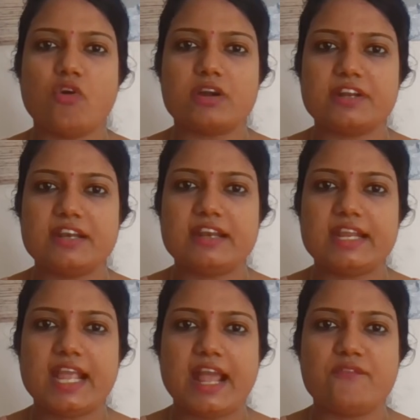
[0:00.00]
water
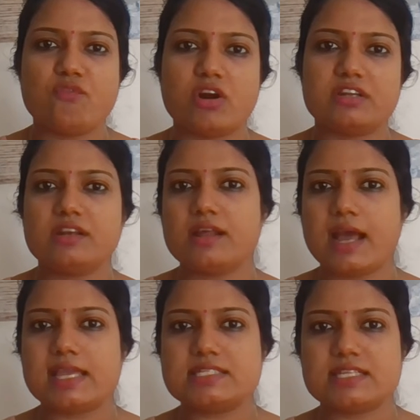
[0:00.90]
lily and water
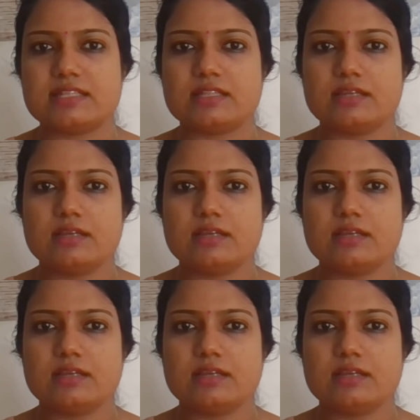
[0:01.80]
hyacinth.